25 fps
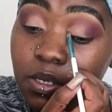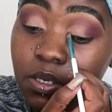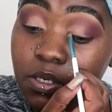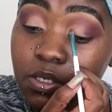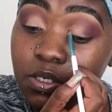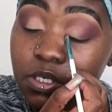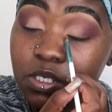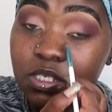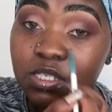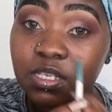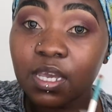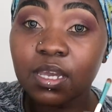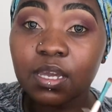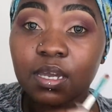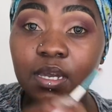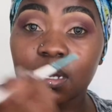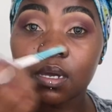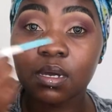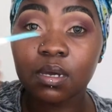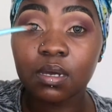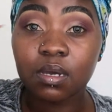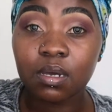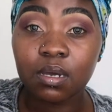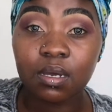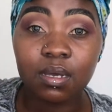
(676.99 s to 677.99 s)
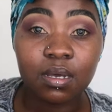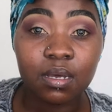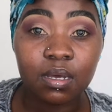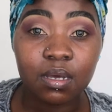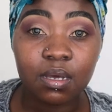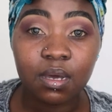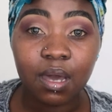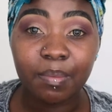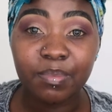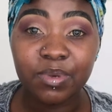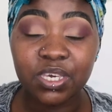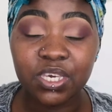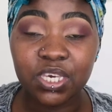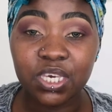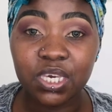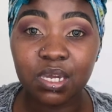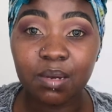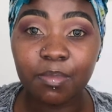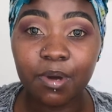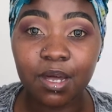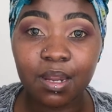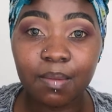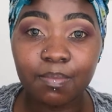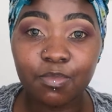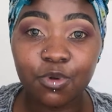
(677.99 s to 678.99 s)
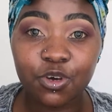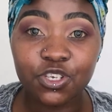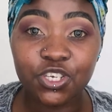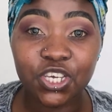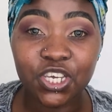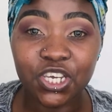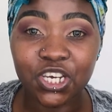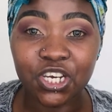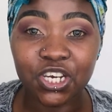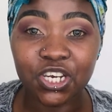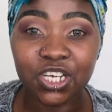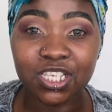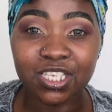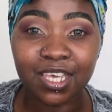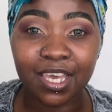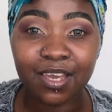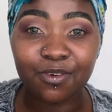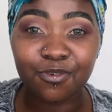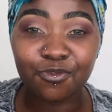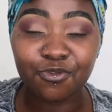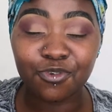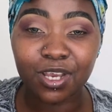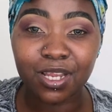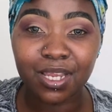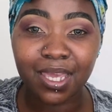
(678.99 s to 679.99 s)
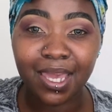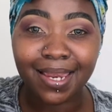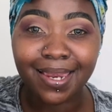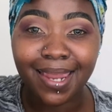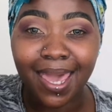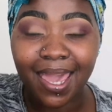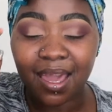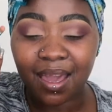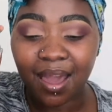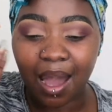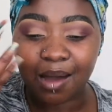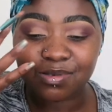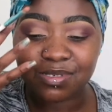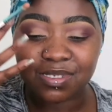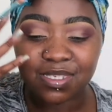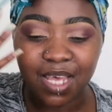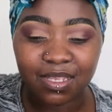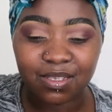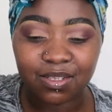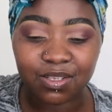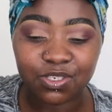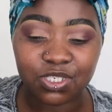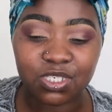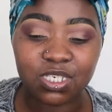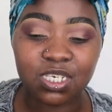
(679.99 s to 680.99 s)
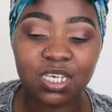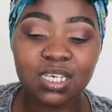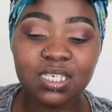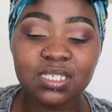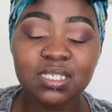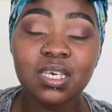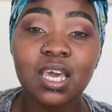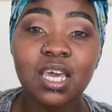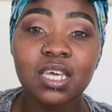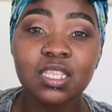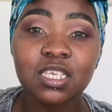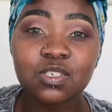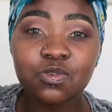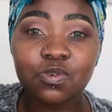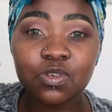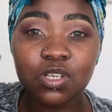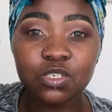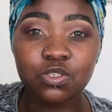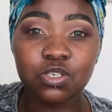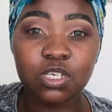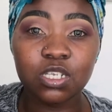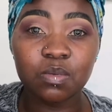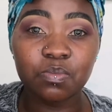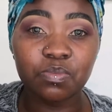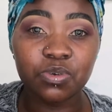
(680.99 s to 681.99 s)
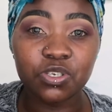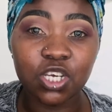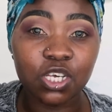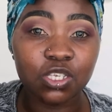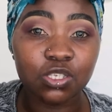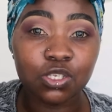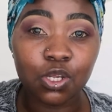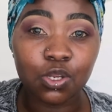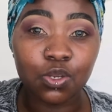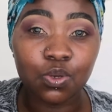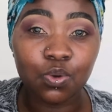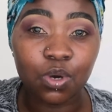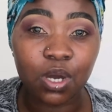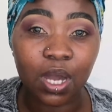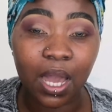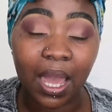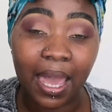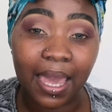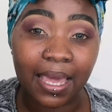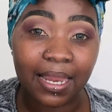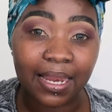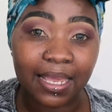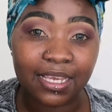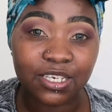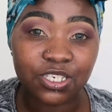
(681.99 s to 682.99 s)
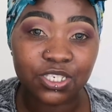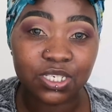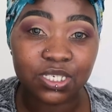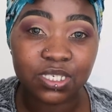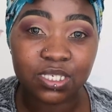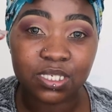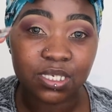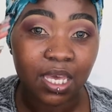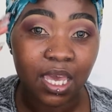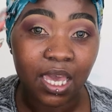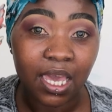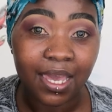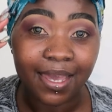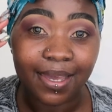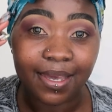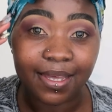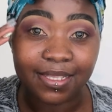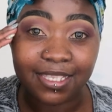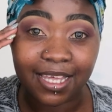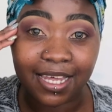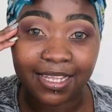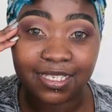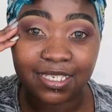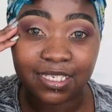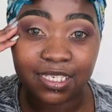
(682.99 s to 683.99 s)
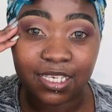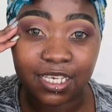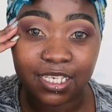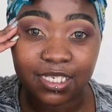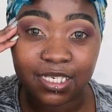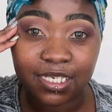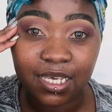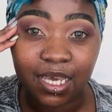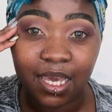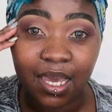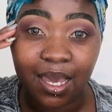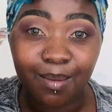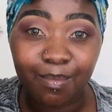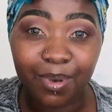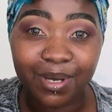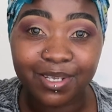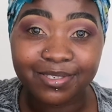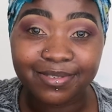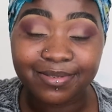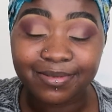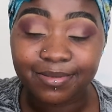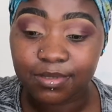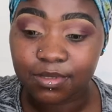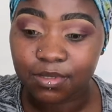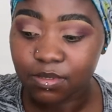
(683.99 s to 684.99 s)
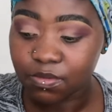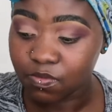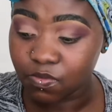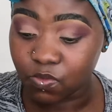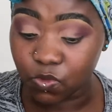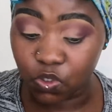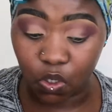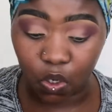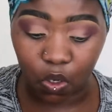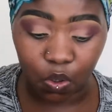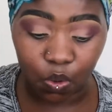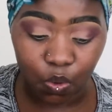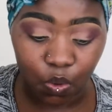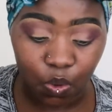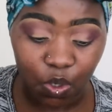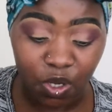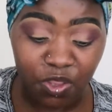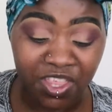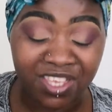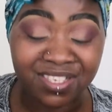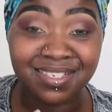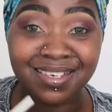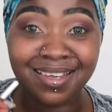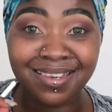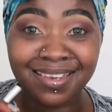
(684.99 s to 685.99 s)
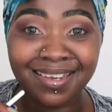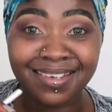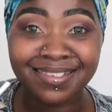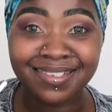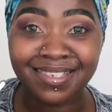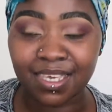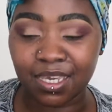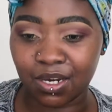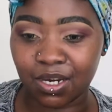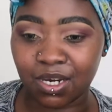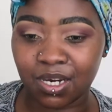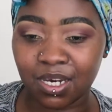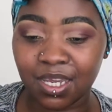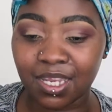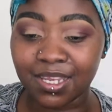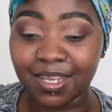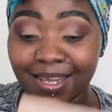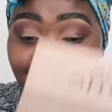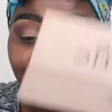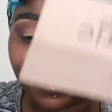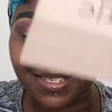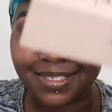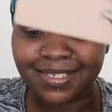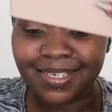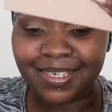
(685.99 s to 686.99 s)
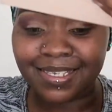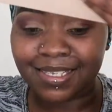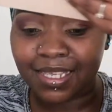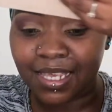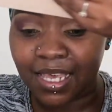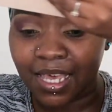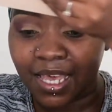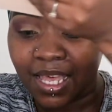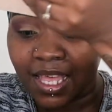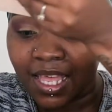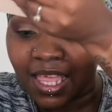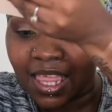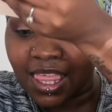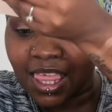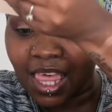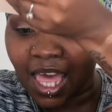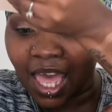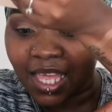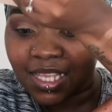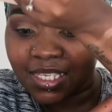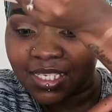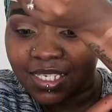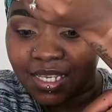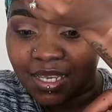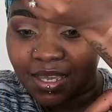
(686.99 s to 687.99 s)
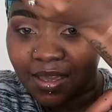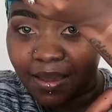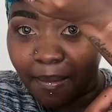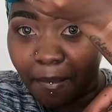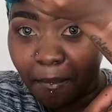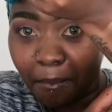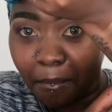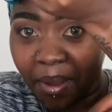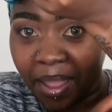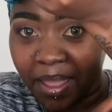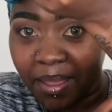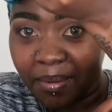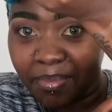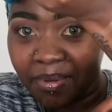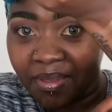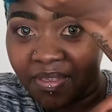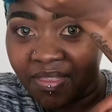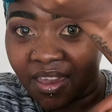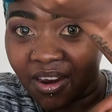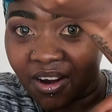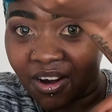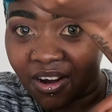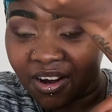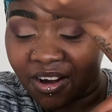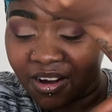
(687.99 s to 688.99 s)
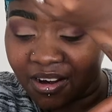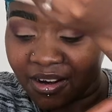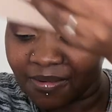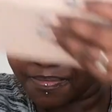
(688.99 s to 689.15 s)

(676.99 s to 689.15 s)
She's like, I'm here but I'm not here. It's like, really, I like how subtle she is. This could literally be just a look, eyelashes and that's it. But no, there's glitz here. And glitz is that baby there.